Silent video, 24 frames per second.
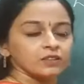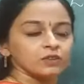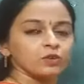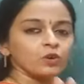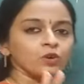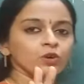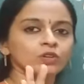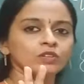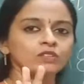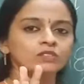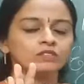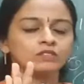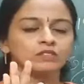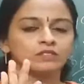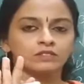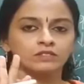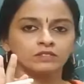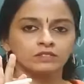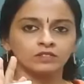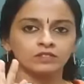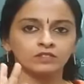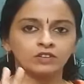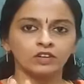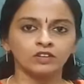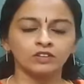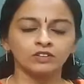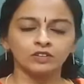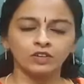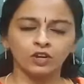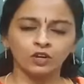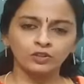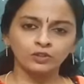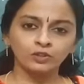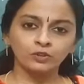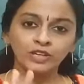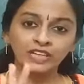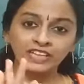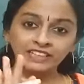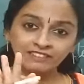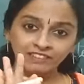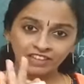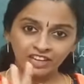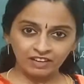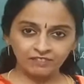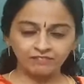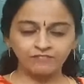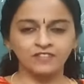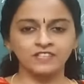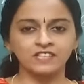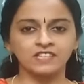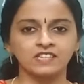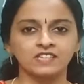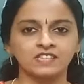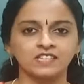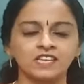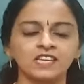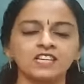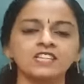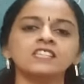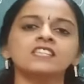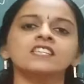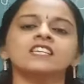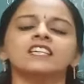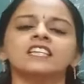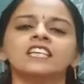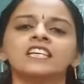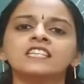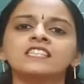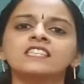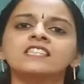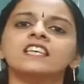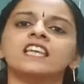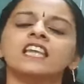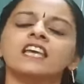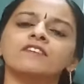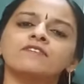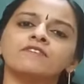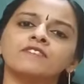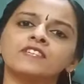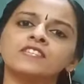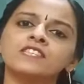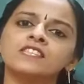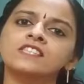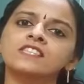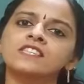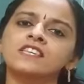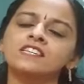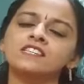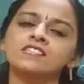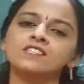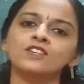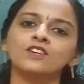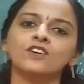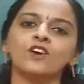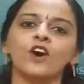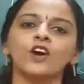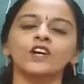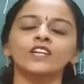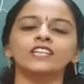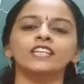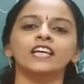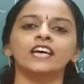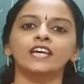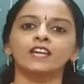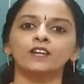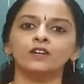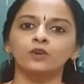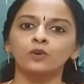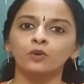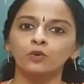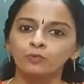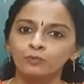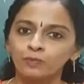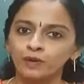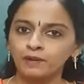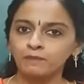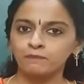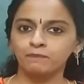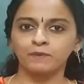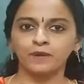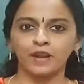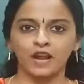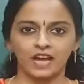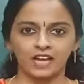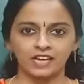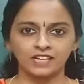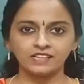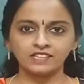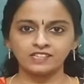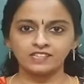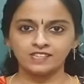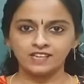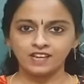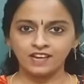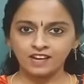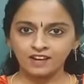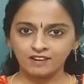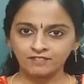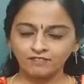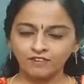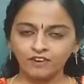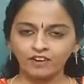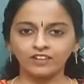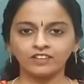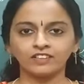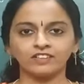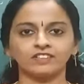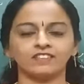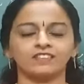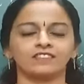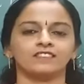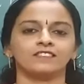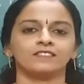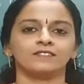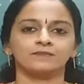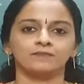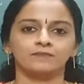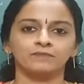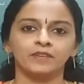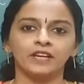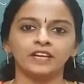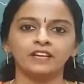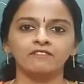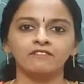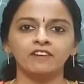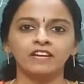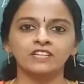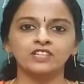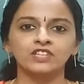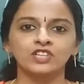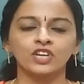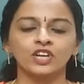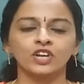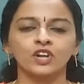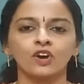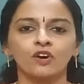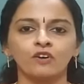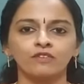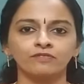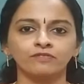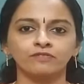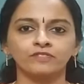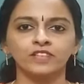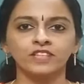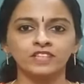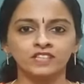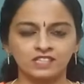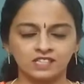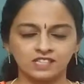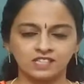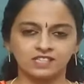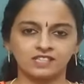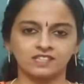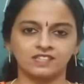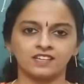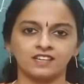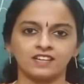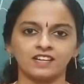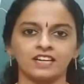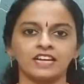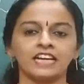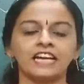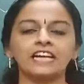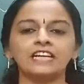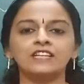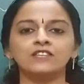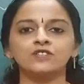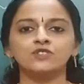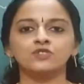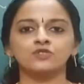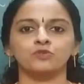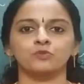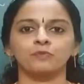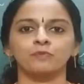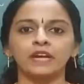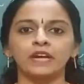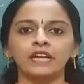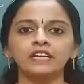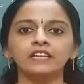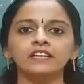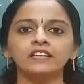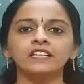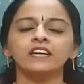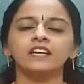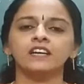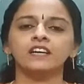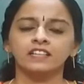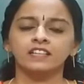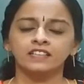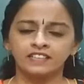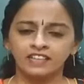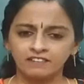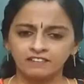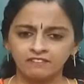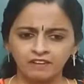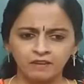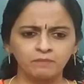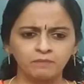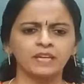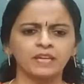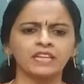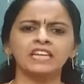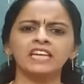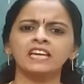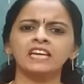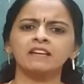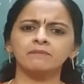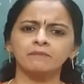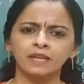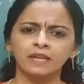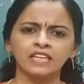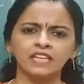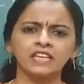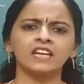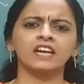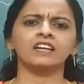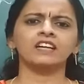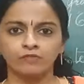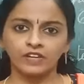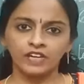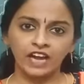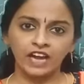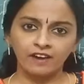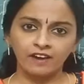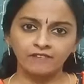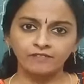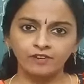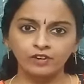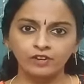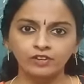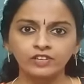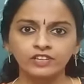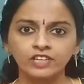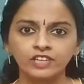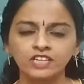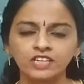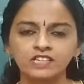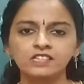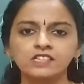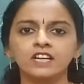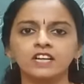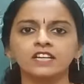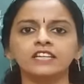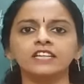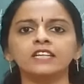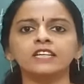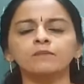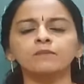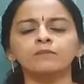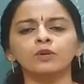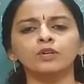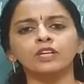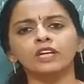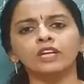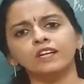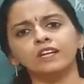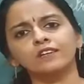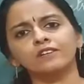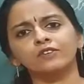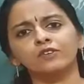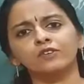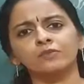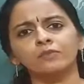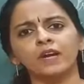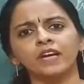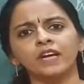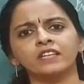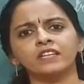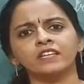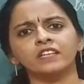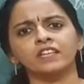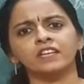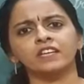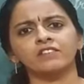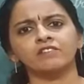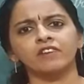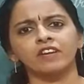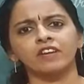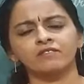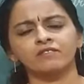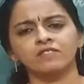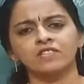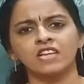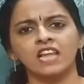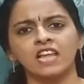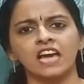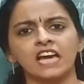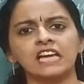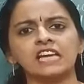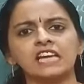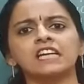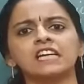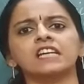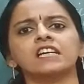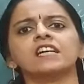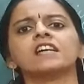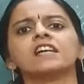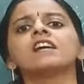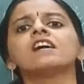Though not only three physicists, these three physicists got their Nobel Prize for invention of this instrument. There were many we have already studied about electromagnetic waves like